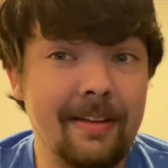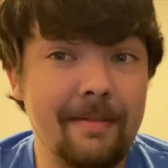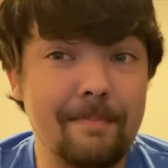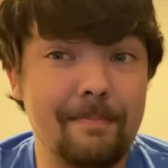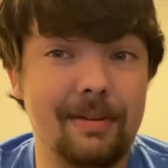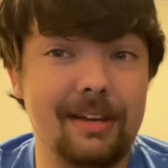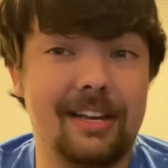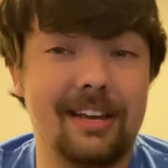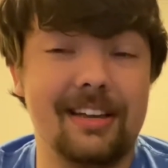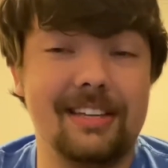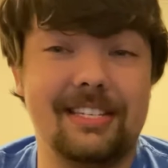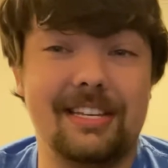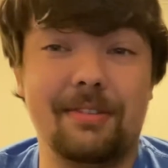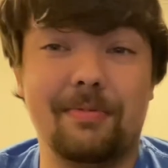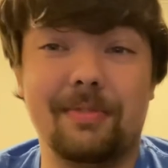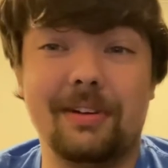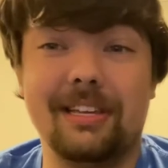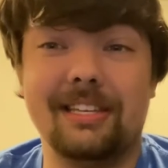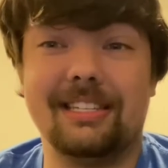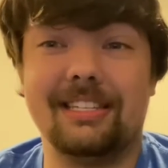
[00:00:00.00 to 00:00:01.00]
because it
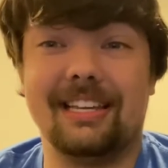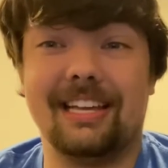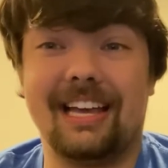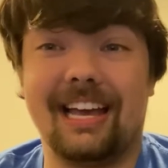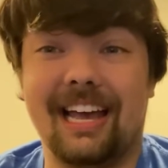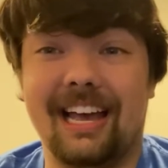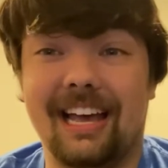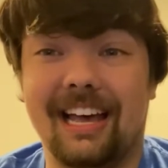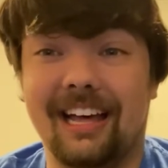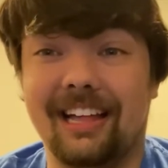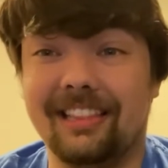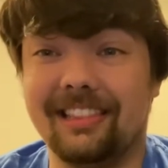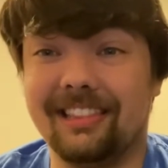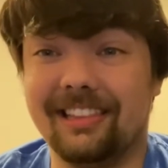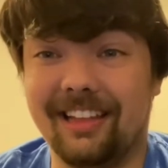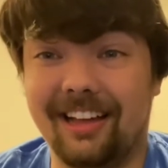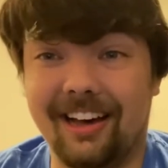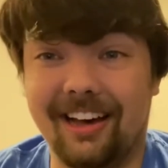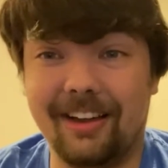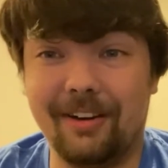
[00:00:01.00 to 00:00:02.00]
was a
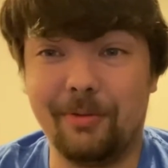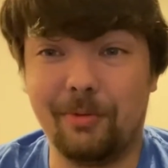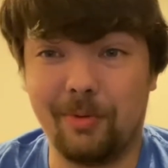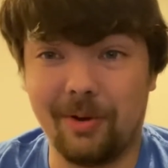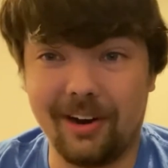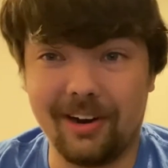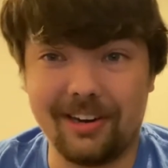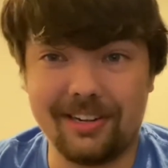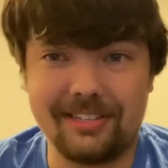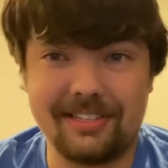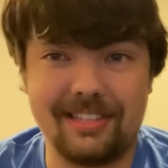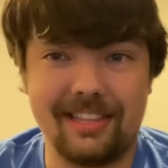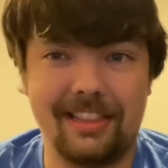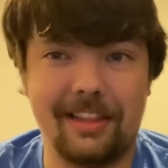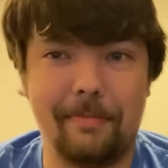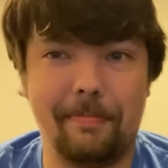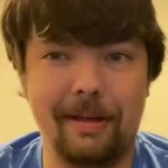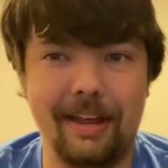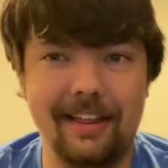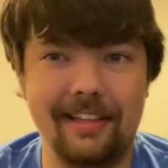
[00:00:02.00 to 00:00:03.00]
lot worse than
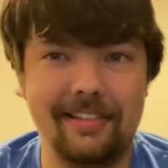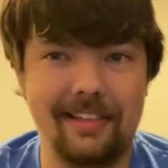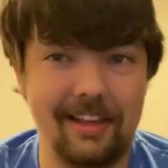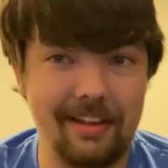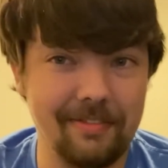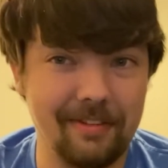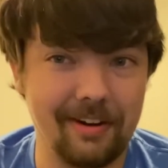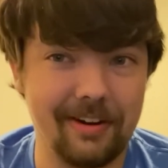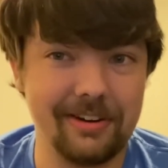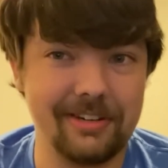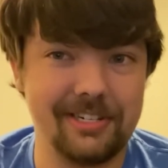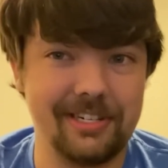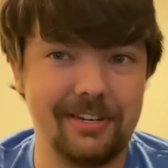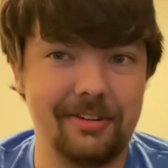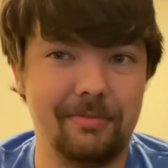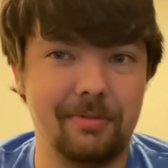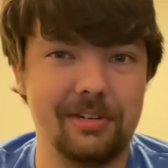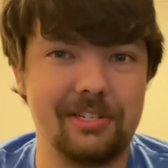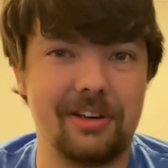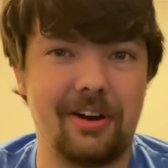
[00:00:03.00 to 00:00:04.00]
the PC
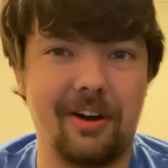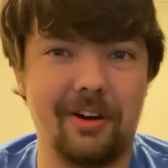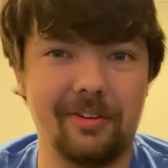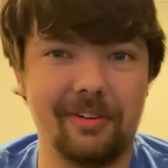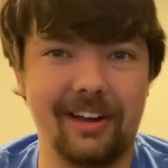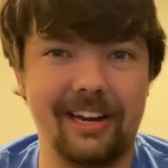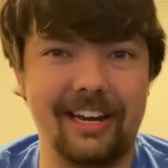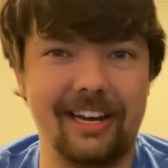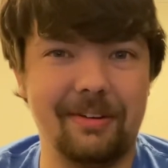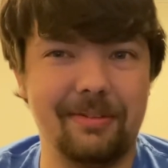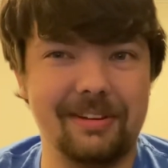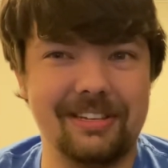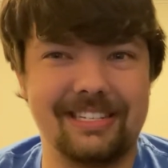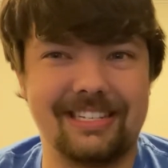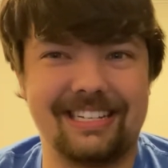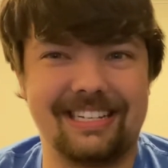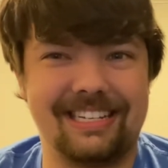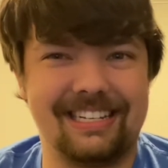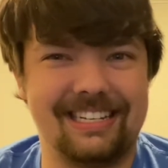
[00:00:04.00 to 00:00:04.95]
version, which already was